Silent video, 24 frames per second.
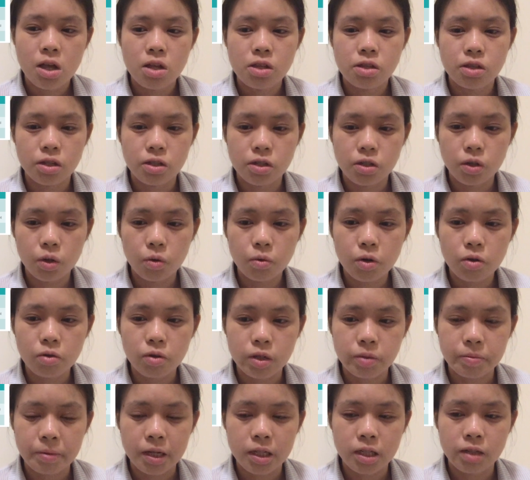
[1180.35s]
The slower
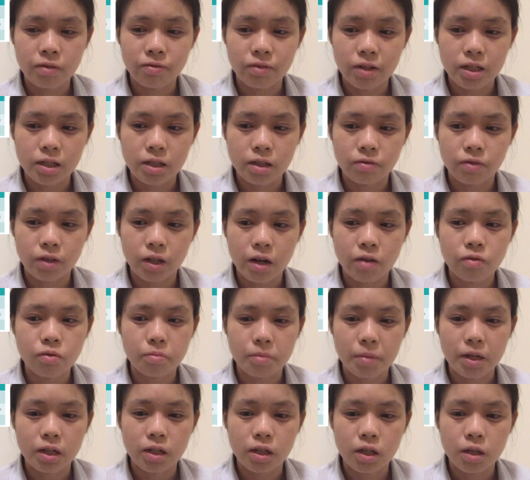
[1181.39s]
responsiveness of the
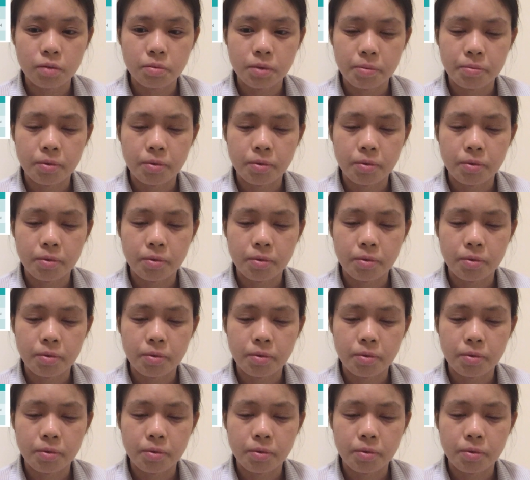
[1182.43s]
government could be